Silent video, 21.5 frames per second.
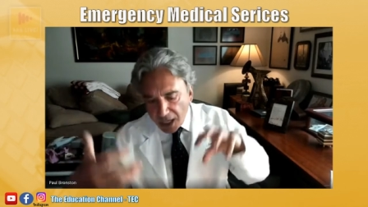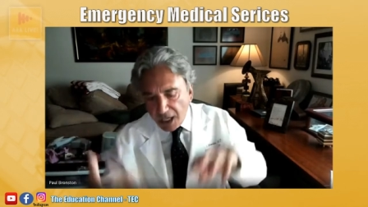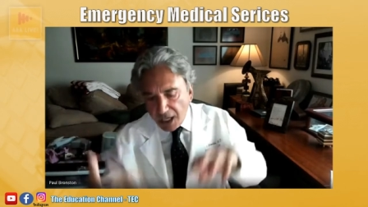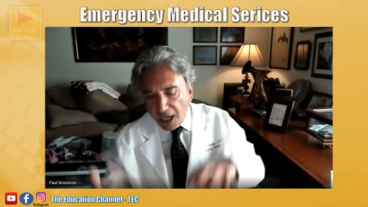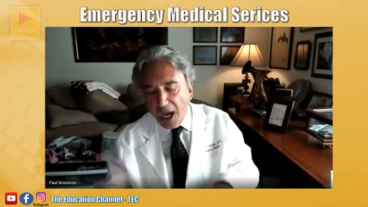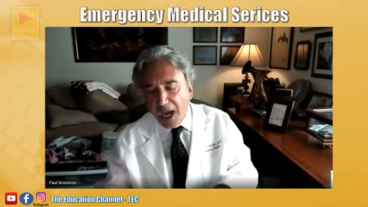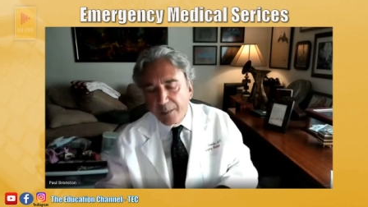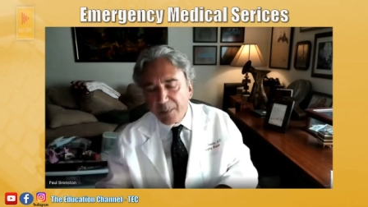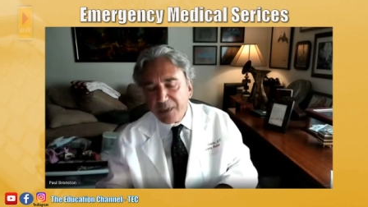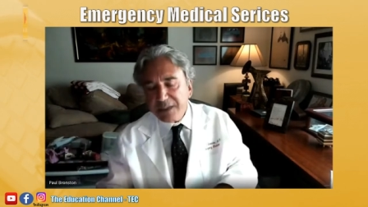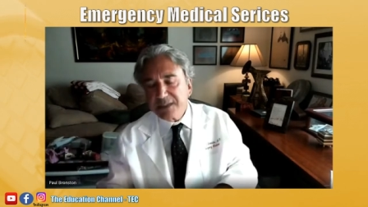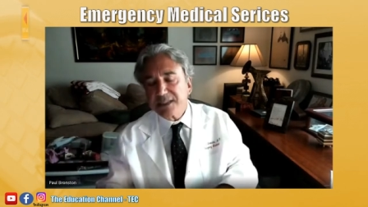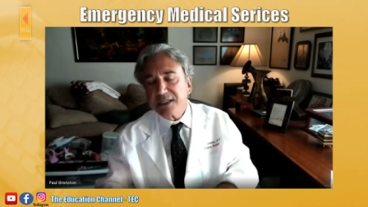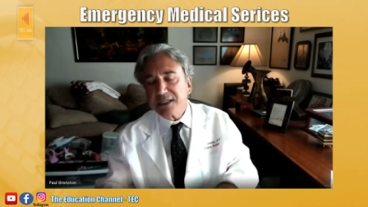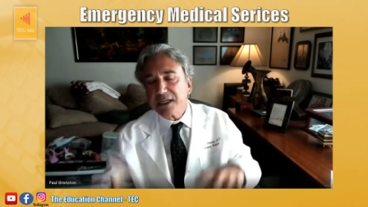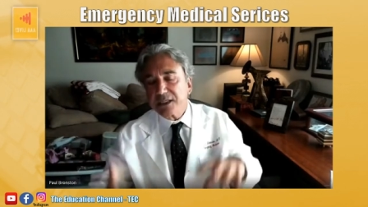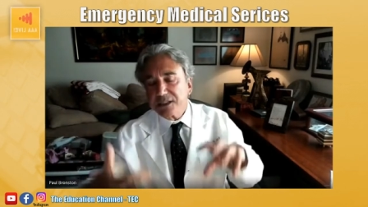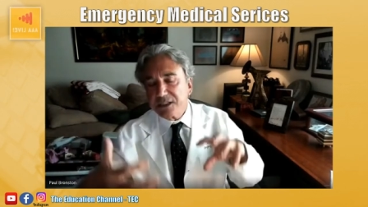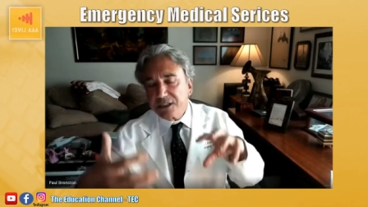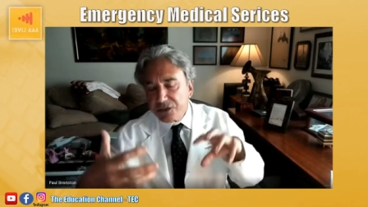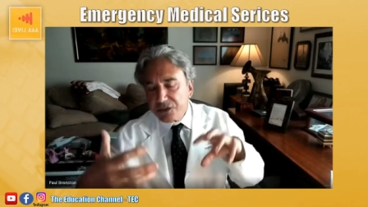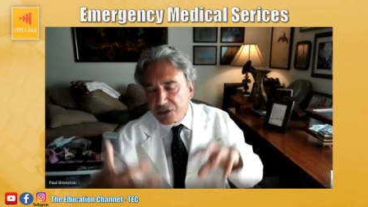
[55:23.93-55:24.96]
common
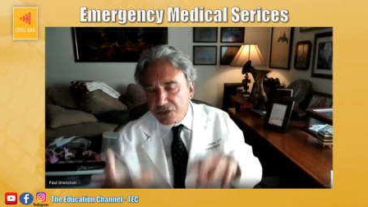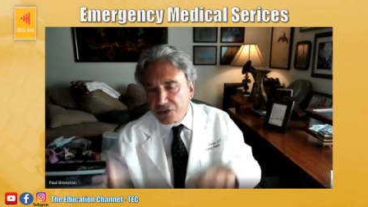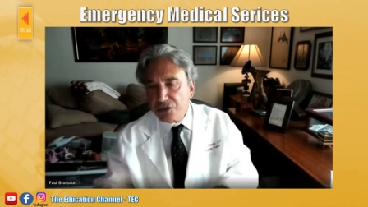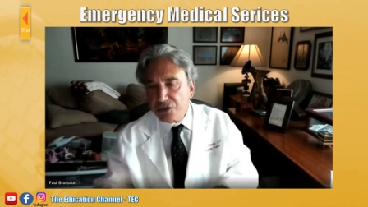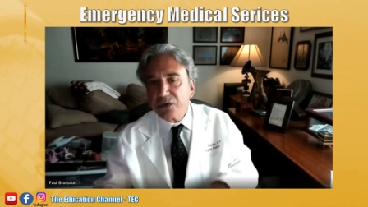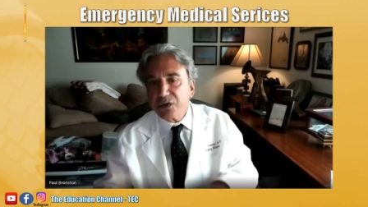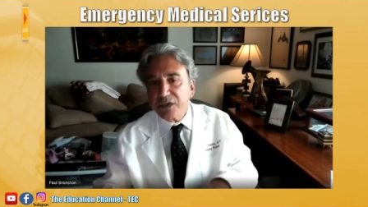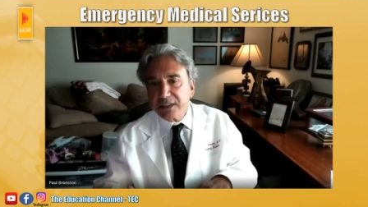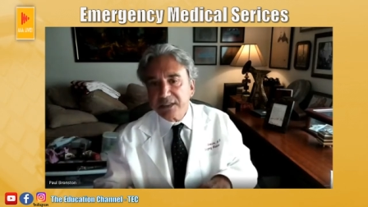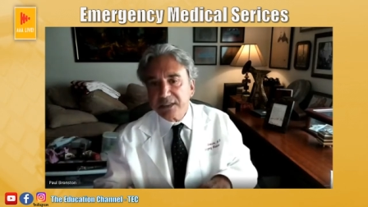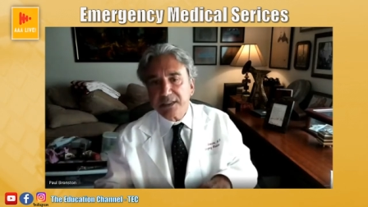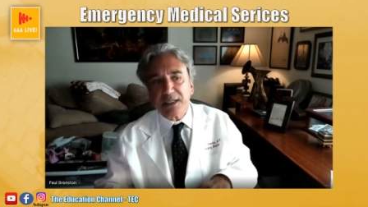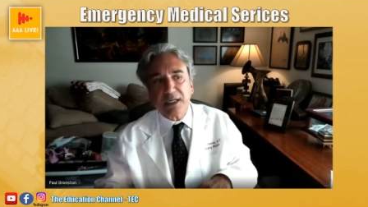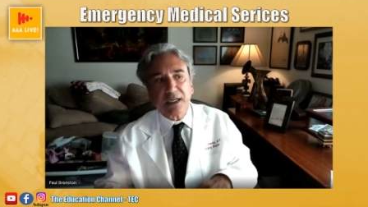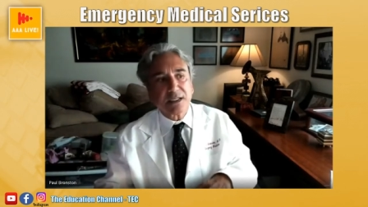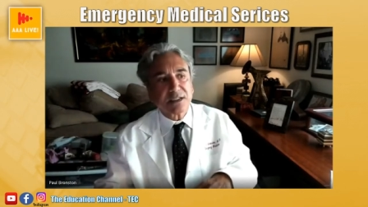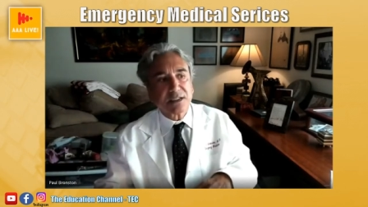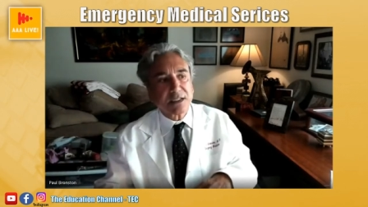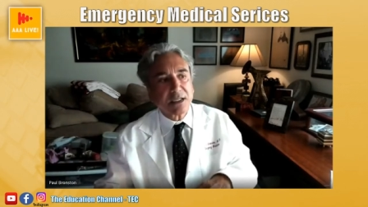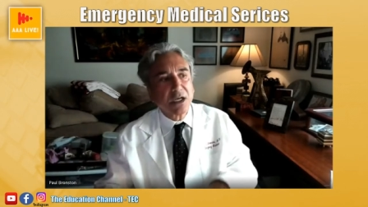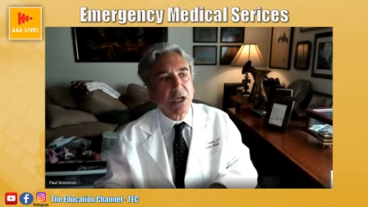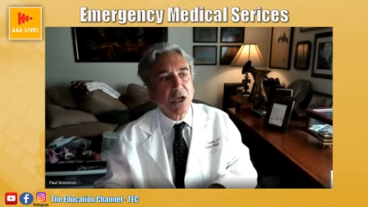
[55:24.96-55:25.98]
sense and street
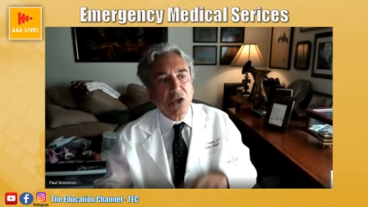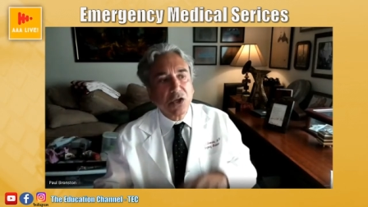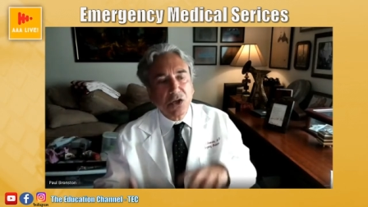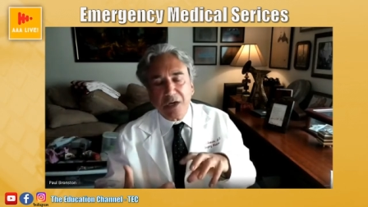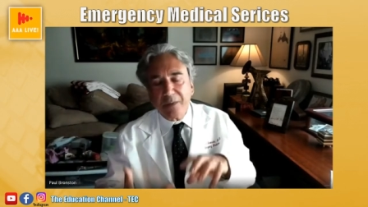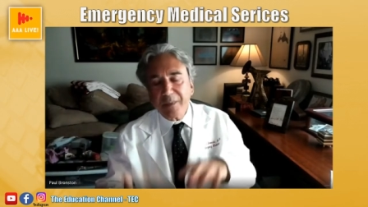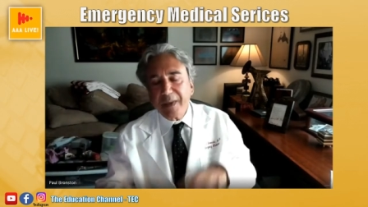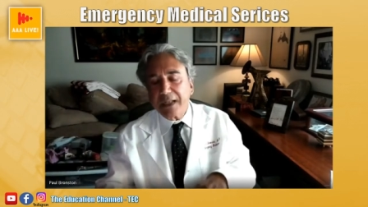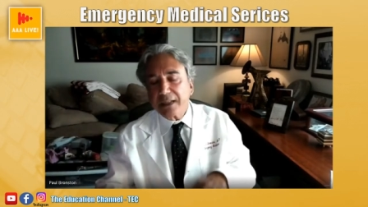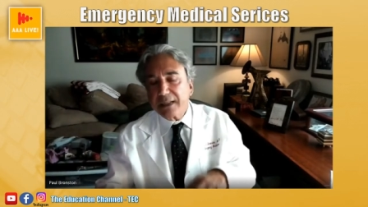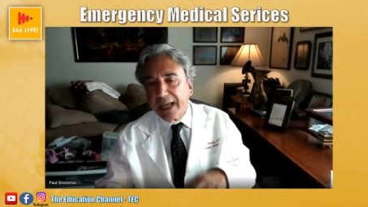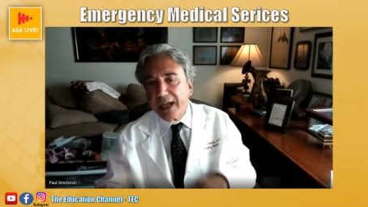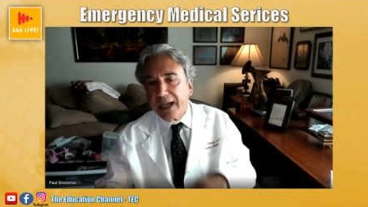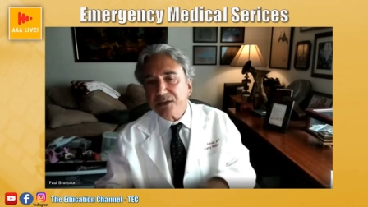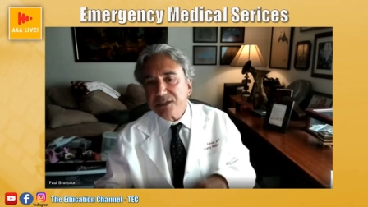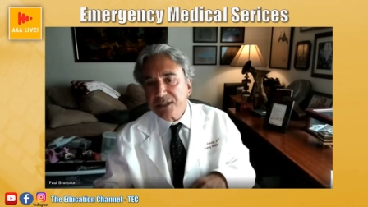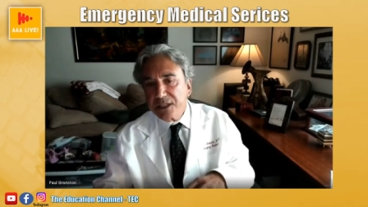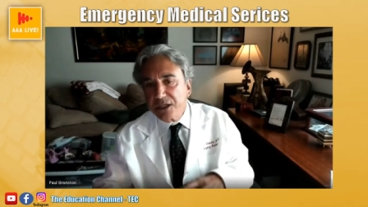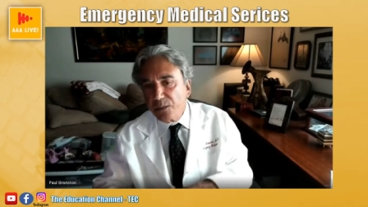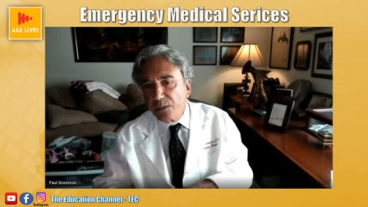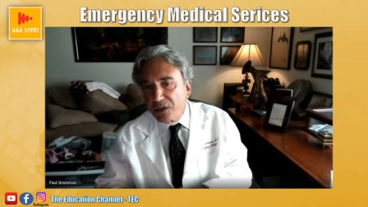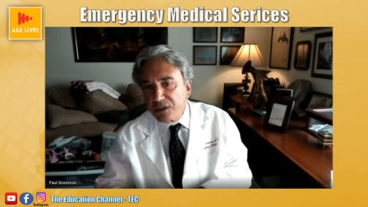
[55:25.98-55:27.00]
sense, you're going to be a
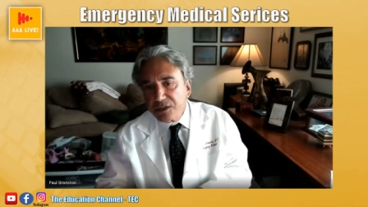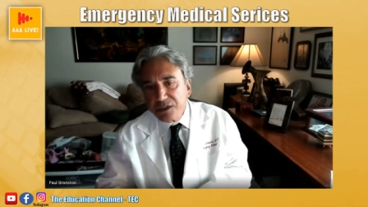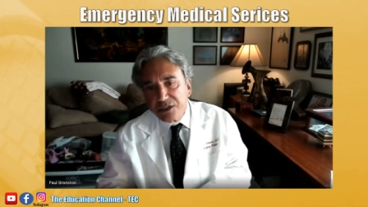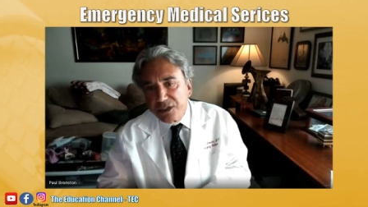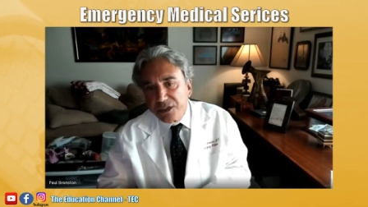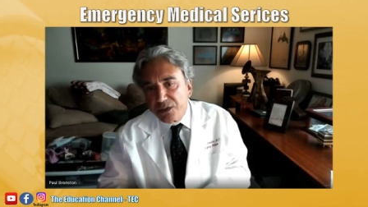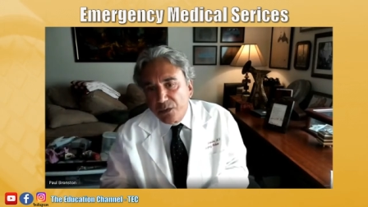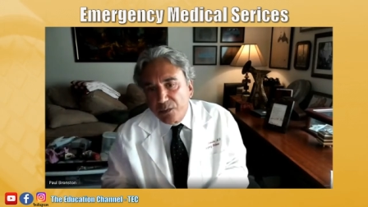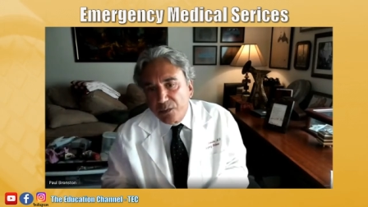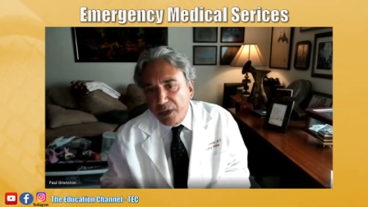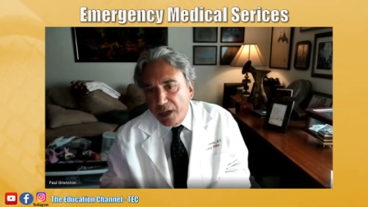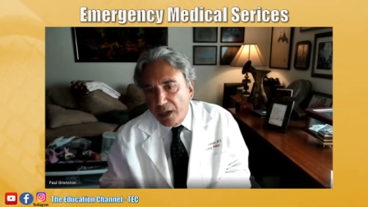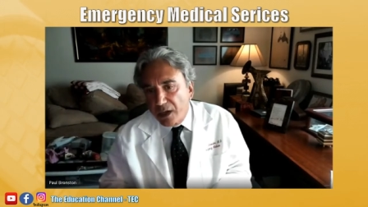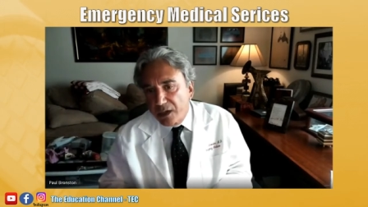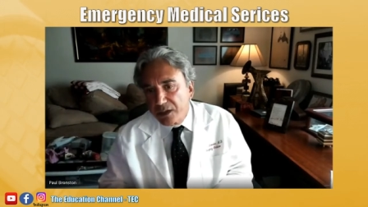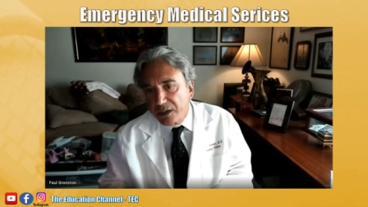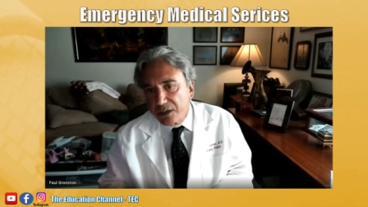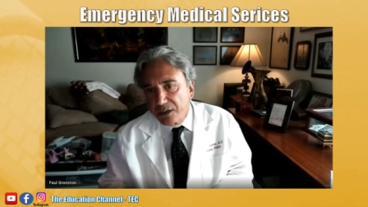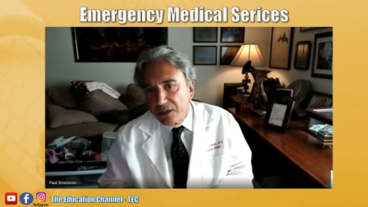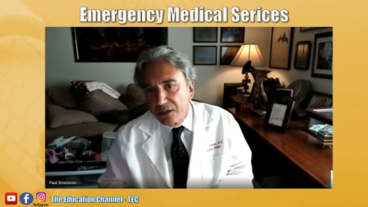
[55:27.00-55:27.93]
lousy emergency room doctor.